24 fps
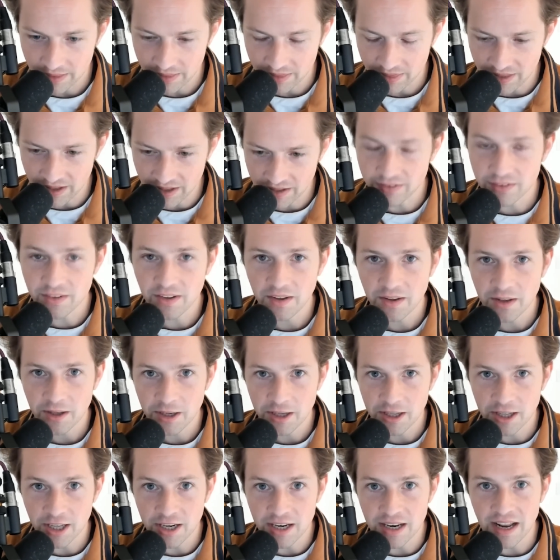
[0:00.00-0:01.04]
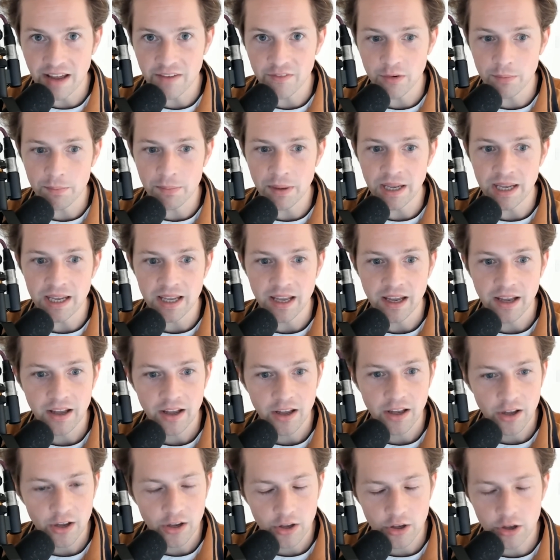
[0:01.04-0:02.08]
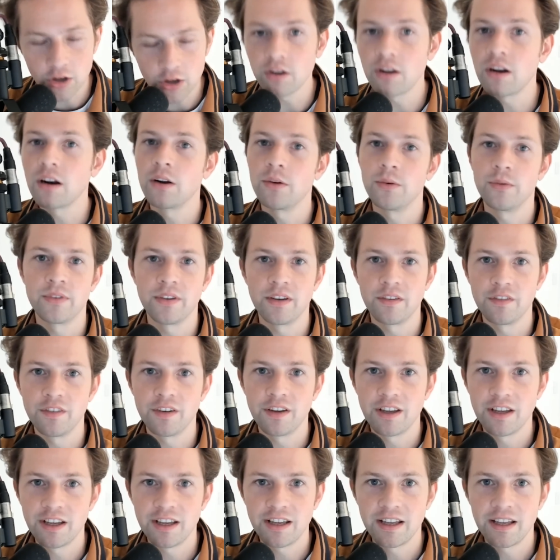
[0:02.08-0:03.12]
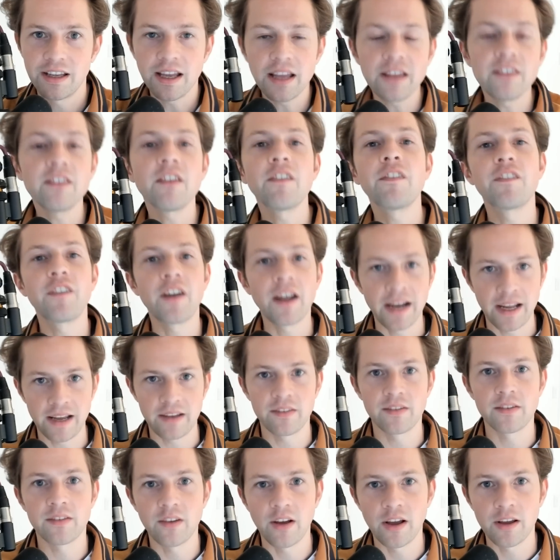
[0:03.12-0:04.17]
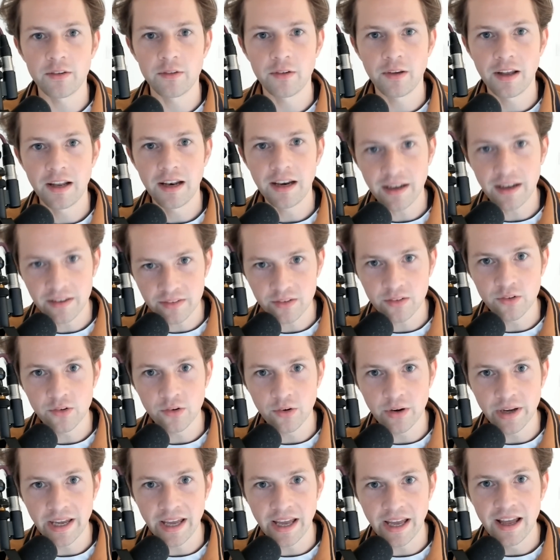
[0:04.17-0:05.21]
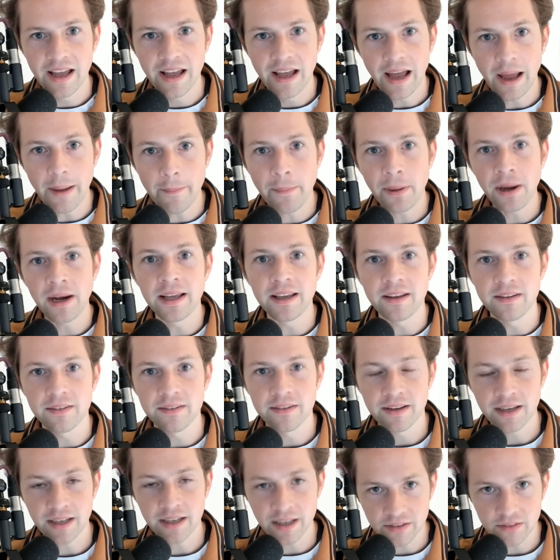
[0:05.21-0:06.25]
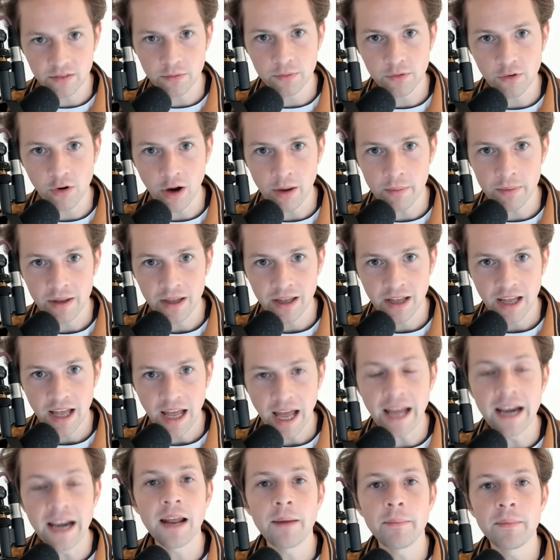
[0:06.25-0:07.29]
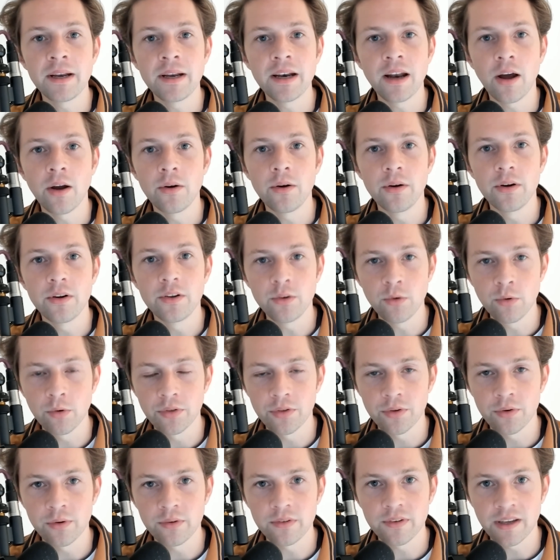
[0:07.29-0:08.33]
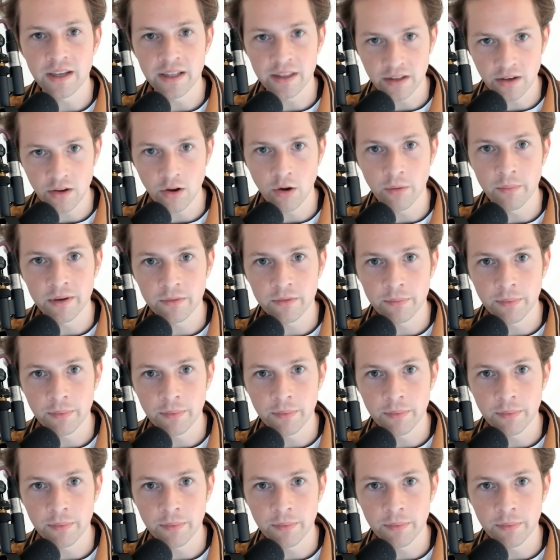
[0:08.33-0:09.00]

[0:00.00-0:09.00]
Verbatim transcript: this can never be conclusive. It's a fun exercise. Let's enjoy it. And please click subscribe and let me know your thoughts in the comments